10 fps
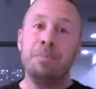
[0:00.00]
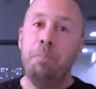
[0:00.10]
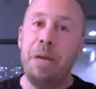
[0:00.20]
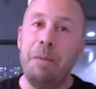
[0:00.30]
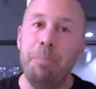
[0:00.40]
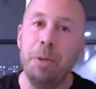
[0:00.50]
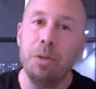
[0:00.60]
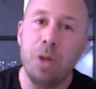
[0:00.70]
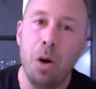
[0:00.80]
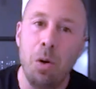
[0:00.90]

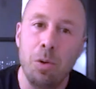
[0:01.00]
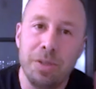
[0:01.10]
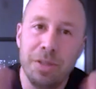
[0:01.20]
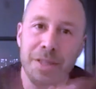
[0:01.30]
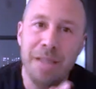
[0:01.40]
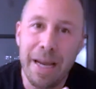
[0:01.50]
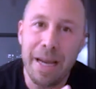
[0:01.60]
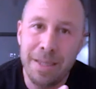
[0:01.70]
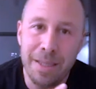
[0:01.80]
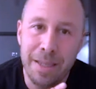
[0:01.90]
people don't stay
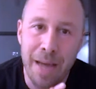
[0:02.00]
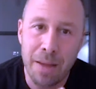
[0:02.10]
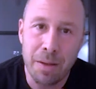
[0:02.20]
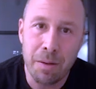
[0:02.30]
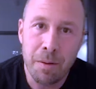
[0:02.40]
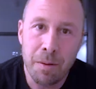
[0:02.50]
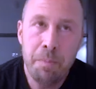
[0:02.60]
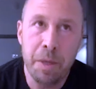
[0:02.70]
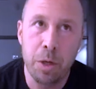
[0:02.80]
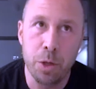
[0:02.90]
together
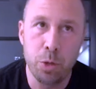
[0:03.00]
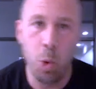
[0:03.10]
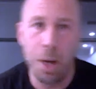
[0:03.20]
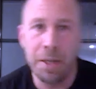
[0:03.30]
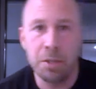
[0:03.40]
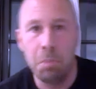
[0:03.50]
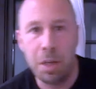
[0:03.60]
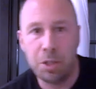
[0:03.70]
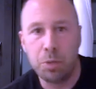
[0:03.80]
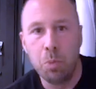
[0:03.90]
because one is
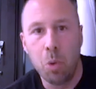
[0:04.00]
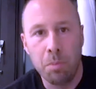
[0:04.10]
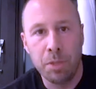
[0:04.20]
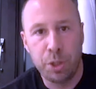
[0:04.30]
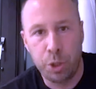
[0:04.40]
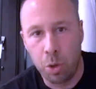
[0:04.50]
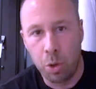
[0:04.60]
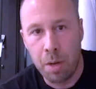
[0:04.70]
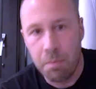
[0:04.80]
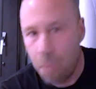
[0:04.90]
much more
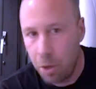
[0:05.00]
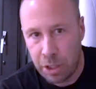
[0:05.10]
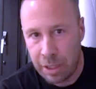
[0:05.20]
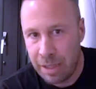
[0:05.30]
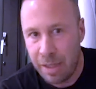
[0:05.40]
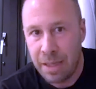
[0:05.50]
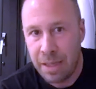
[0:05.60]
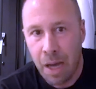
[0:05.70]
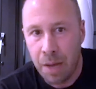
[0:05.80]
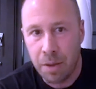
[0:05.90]
mature emotionally than
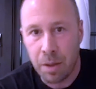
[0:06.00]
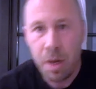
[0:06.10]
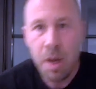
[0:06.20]
the other.